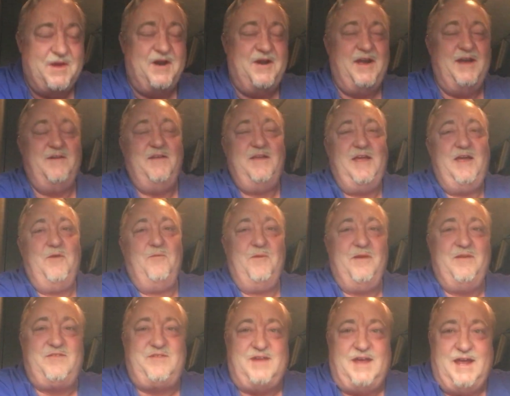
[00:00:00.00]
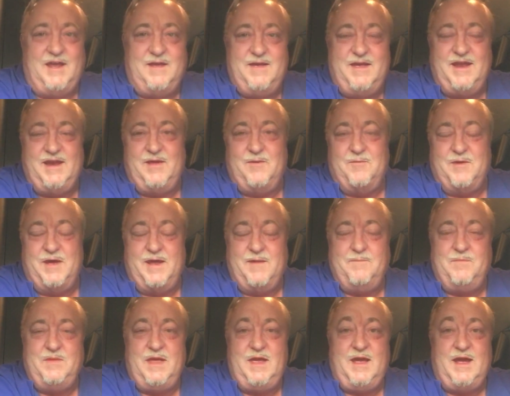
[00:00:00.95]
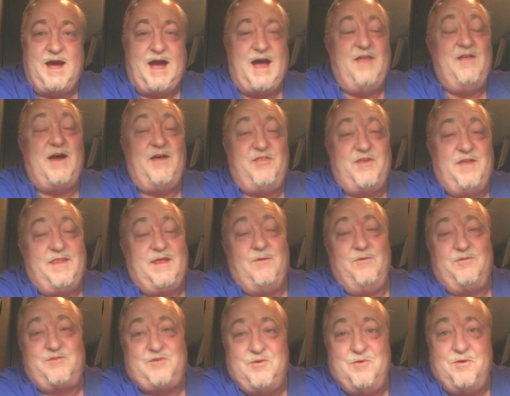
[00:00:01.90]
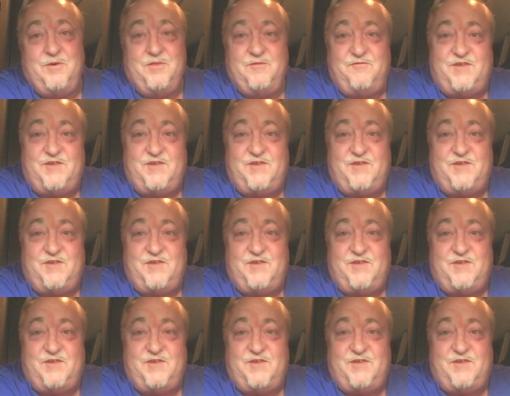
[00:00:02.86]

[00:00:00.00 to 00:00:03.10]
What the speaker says: All right, we'll see. Anyway, I thought that was cool,